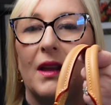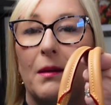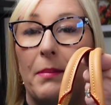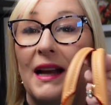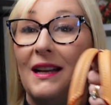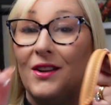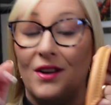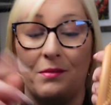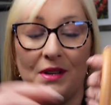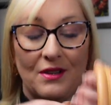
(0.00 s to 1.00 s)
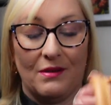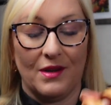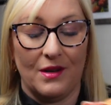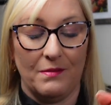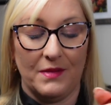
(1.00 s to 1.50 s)
padlock on, which I will
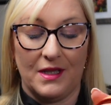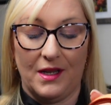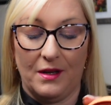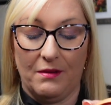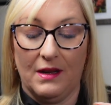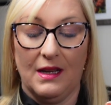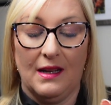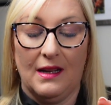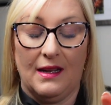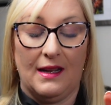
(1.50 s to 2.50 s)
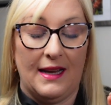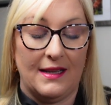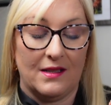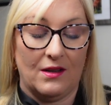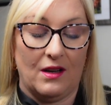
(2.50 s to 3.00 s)
come to.
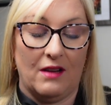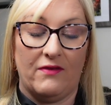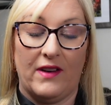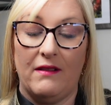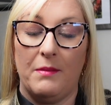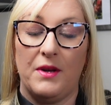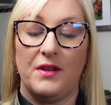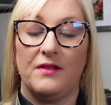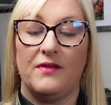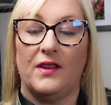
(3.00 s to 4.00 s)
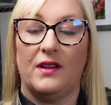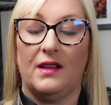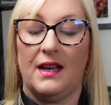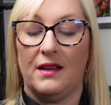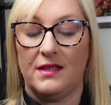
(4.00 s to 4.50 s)
It's got a very beautiful
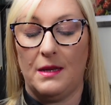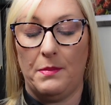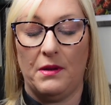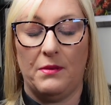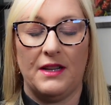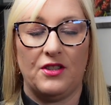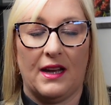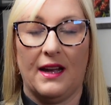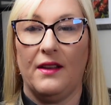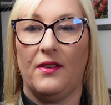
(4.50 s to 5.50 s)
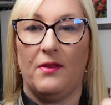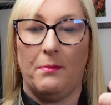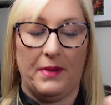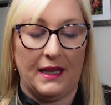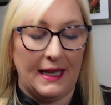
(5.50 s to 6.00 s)
zipper, which I
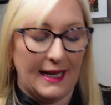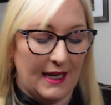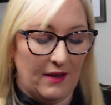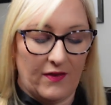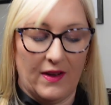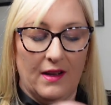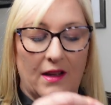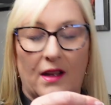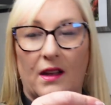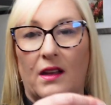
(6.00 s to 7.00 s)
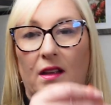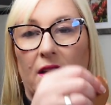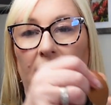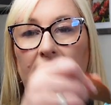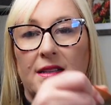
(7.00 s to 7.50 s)
believe
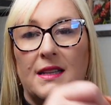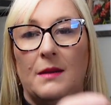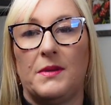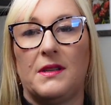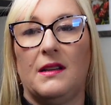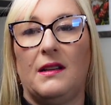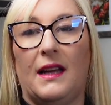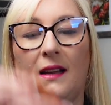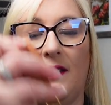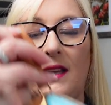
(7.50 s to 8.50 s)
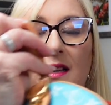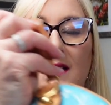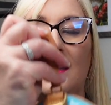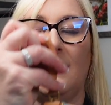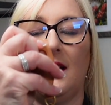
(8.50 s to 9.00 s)
it zips like
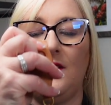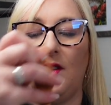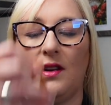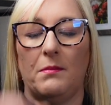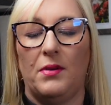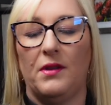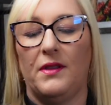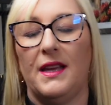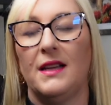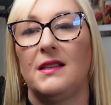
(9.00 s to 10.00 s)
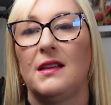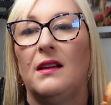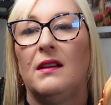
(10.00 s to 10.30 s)
this, and then you can put this,